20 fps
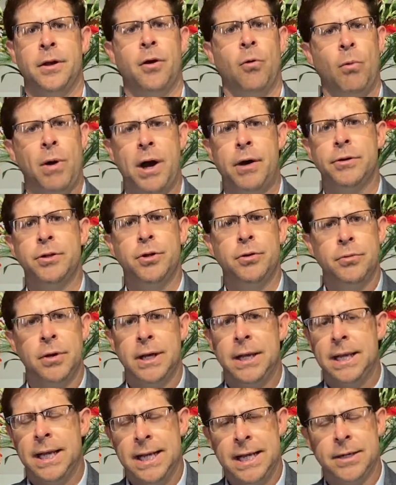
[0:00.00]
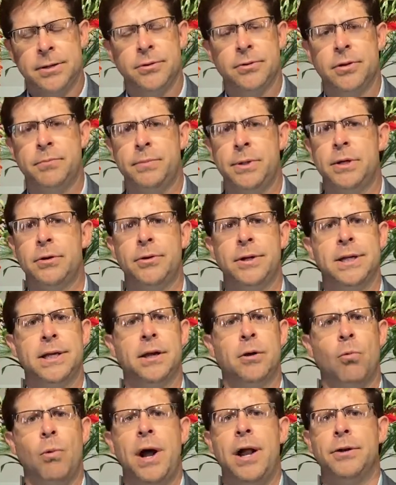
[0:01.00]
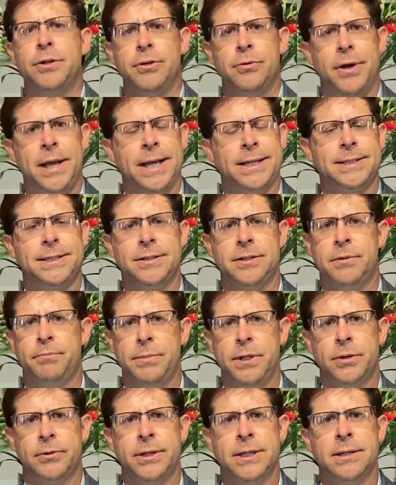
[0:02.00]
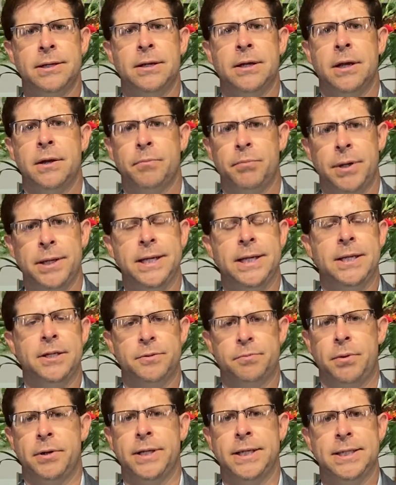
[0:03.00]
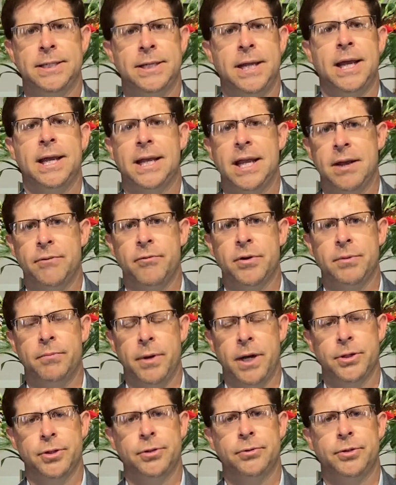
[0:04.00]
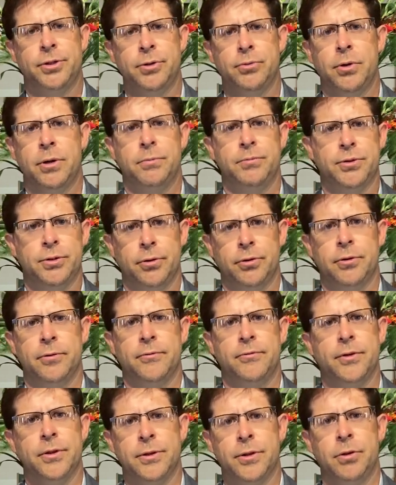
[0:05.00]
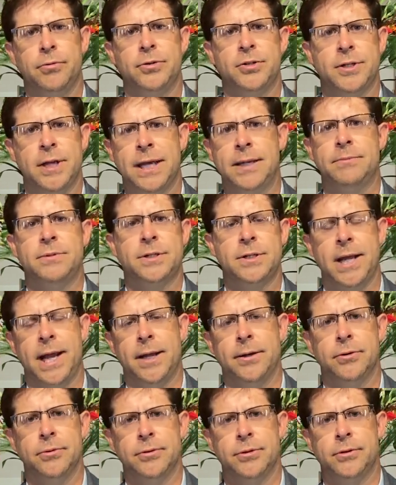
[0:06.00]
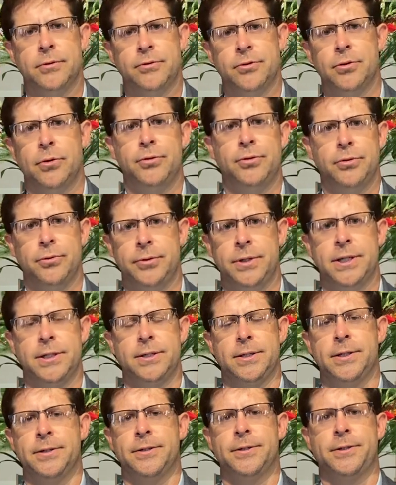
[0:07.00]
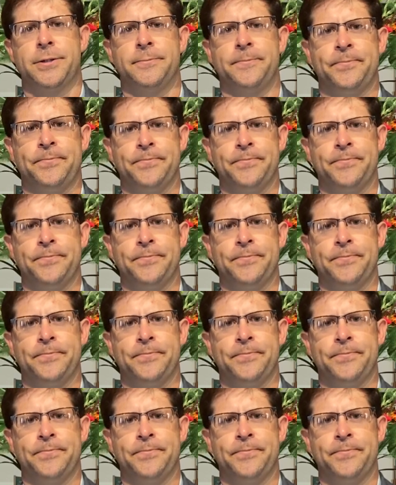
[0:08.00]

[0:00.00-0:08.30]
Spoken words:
while you enter the building and while you exit the building, please, please take every measure to observe those same standards of social distance.